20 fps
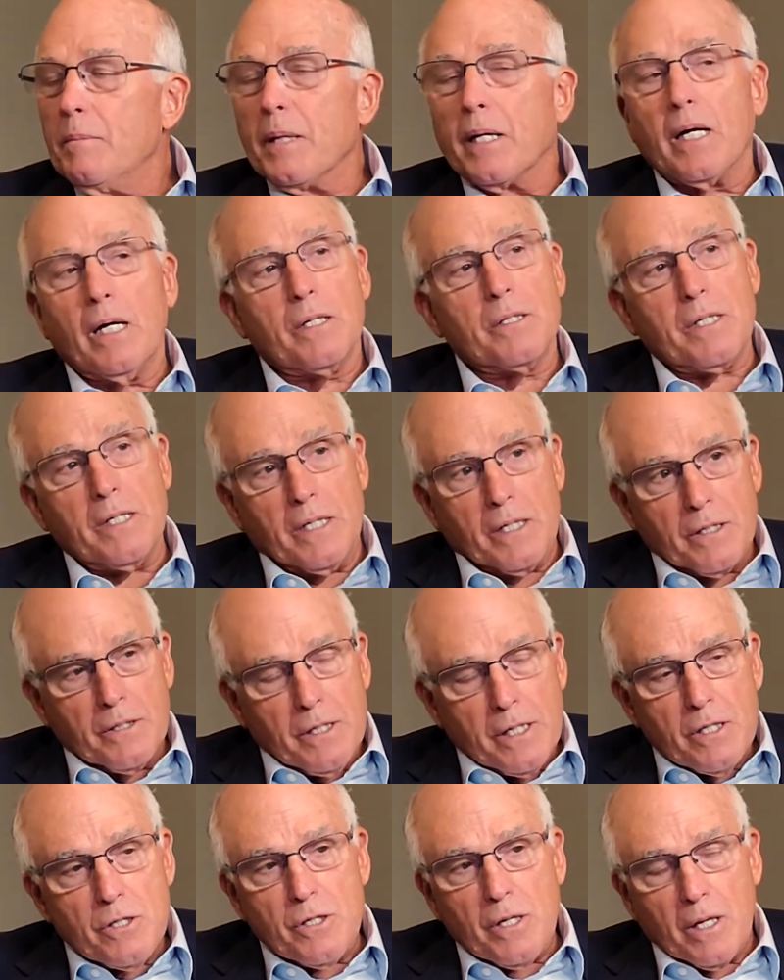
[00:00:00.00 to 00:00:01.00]
Because in
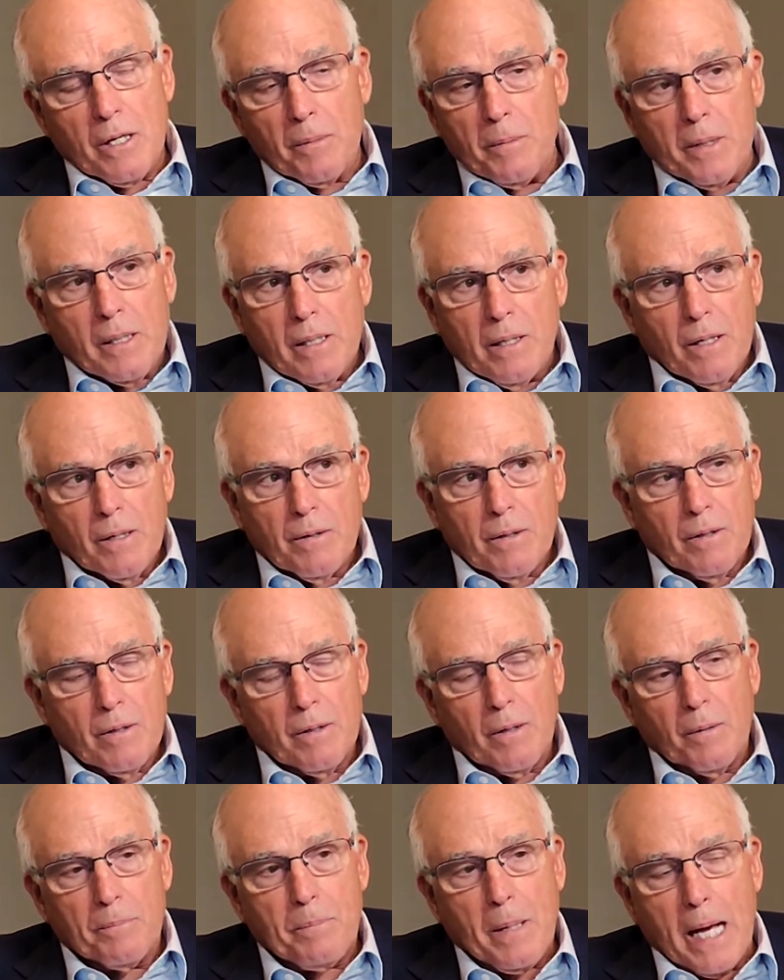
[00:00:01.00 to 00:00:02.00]
addition, I mean,
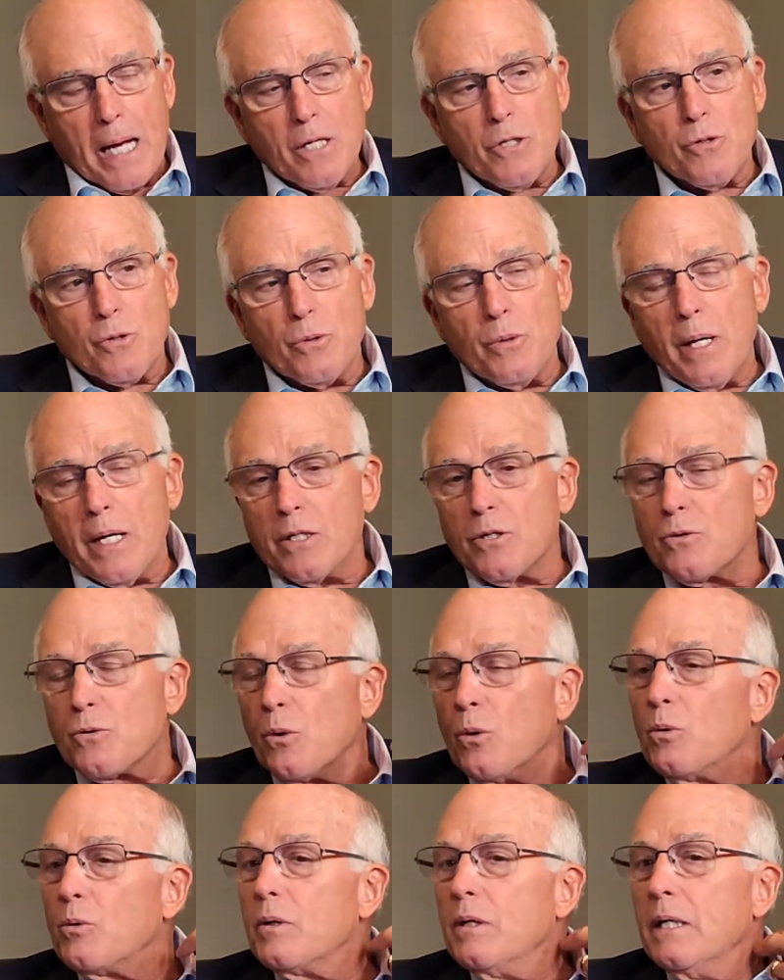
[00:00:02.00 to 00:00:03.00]
a pastor who has
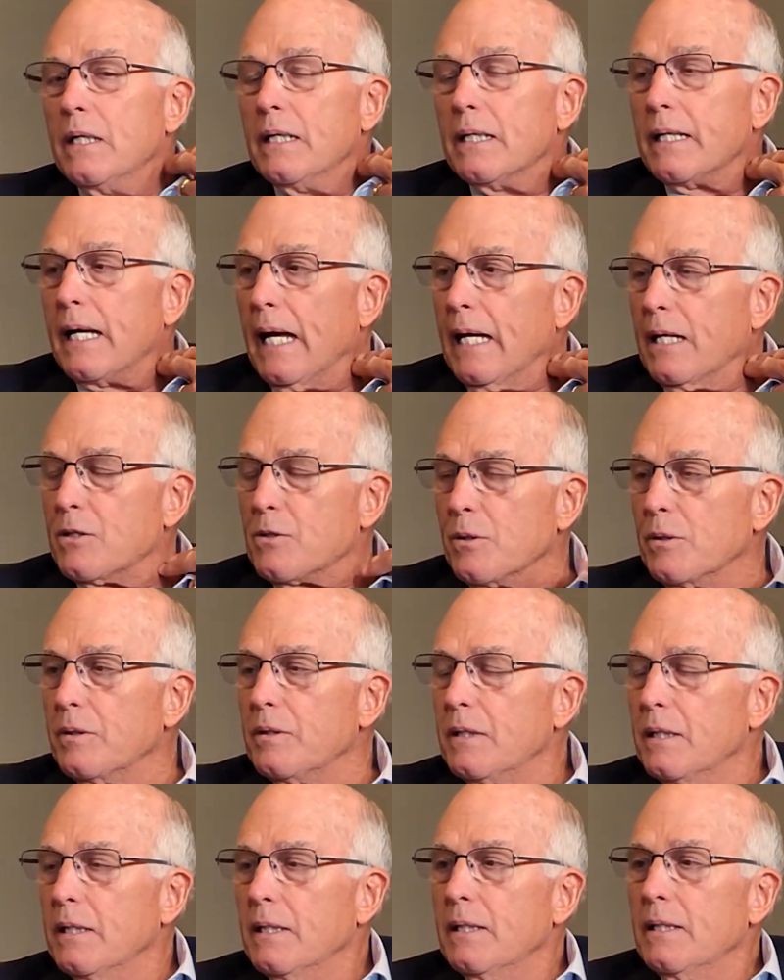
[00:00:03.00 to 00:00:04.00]
throat
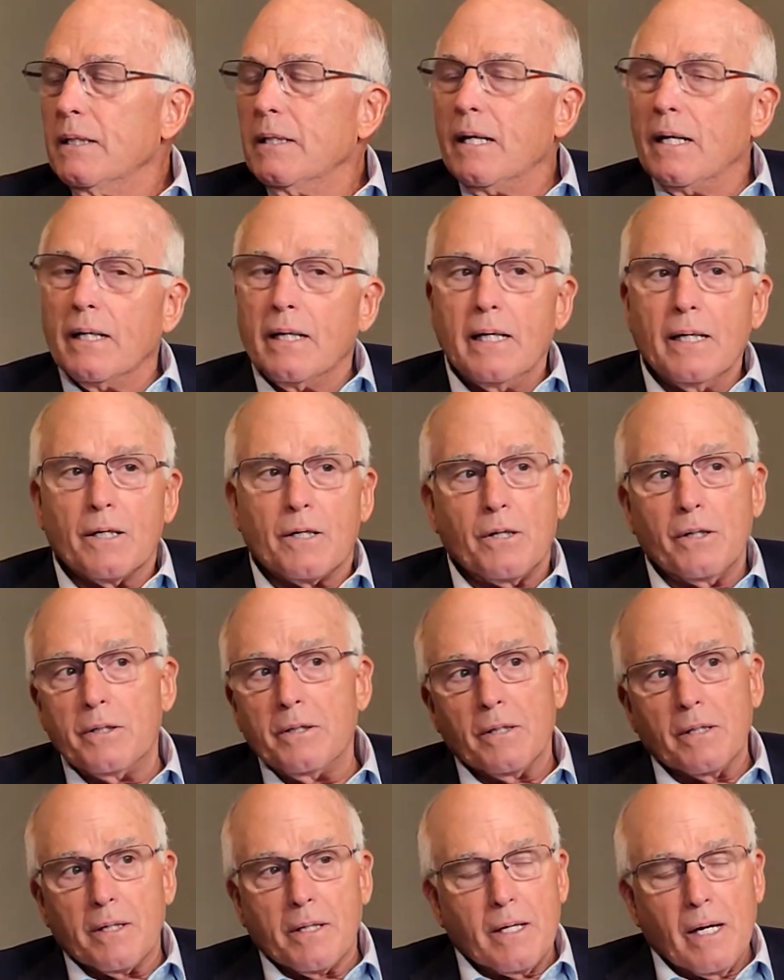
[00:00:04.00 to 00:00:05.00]
cancer, he
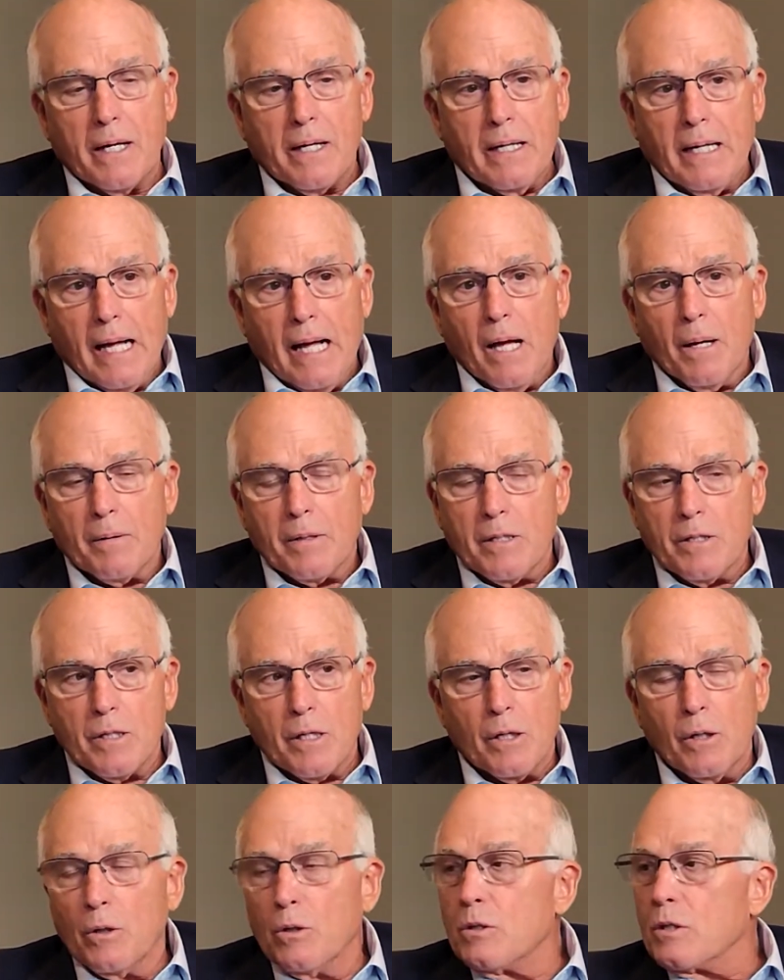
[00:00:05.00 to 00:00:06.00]
couldn't cut it out because he'd lose